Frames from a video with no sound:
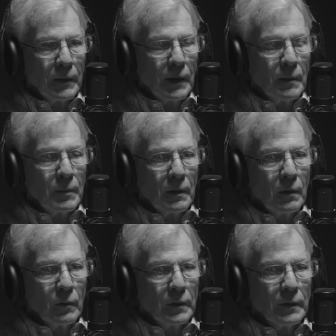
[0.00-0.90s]
The gaping
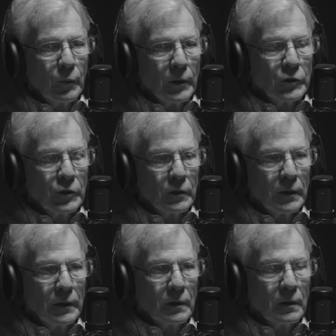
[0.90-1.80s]
hole in the windshield
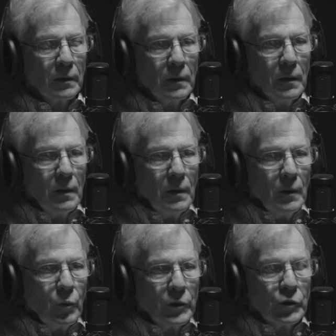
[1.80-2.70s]
hit the
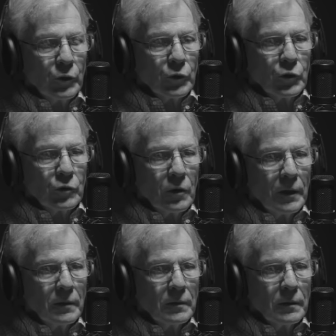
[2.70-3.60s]
windshield strut.